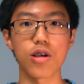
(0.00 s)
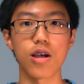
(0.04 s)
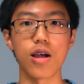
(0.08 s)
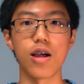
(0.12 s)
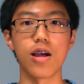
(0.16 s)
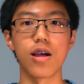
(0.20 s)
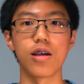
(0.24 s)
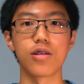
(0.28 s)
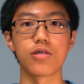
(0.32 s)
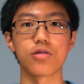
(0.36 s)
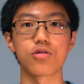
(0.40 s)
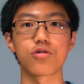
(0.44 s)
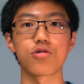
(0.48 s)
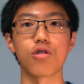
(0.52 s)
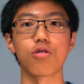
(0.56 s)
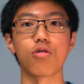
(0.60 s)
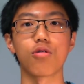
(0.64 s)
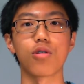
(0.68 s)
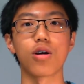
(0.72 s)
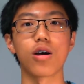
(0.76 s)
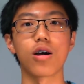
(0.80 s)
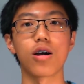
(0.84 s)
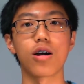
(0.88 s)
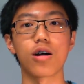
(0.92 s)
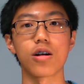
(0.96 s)
and
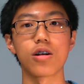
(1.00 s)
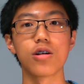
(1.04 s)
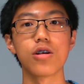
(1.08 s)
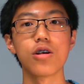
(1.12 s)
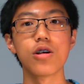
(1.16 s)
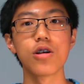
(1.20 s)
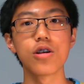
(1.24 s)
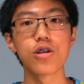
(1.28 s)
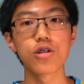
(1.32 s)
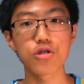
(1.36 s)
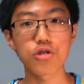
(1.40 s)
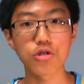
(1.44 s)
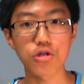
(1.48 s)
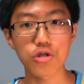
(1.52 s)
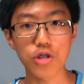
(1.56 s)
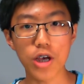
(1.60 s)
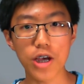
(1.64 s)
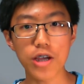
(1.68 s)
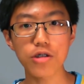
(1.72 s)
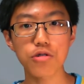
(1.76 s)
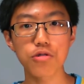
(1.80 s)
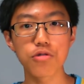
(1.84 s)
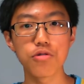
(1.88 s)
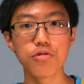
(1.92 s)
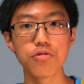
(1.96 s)
so
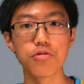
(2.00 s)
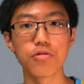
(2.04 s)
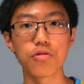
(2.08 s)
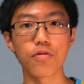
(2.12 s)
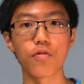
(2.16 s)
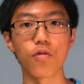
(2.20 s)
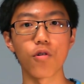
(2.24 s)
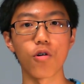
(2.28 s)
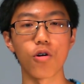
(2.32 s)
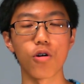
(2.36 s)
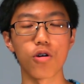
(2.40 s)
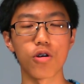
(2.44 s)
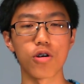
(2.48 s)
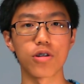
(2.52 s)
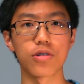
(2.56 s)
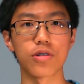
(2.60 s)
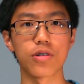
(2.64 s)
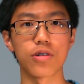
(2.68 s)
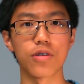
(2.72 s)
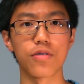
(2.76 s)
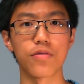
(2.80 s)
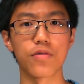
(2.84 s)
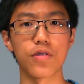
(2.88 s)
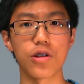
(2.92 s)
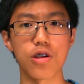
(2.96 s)
stay tuned for
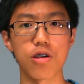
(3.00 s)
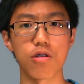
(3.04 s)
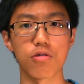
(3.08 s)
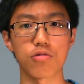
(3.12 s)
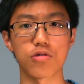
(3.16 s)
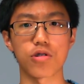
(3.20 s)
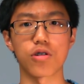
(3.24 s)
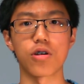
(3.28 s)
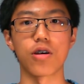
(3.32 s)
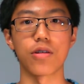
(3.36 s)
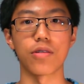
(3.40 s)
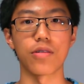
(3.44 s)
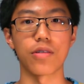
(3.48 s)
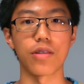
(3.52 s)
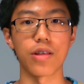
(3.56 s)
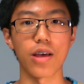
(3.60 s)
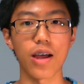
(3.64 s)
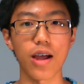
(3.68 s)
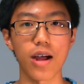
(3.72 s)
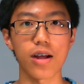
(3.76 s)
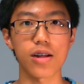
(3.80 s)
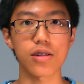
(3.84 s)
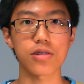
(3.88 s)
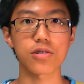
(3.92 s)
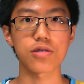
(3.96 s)
the videos on
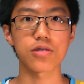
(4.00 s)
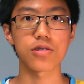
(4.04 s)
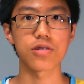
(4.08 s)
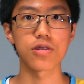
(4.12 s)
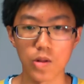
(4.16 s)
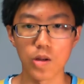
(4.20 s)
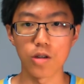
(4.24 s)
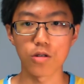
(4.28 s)
that.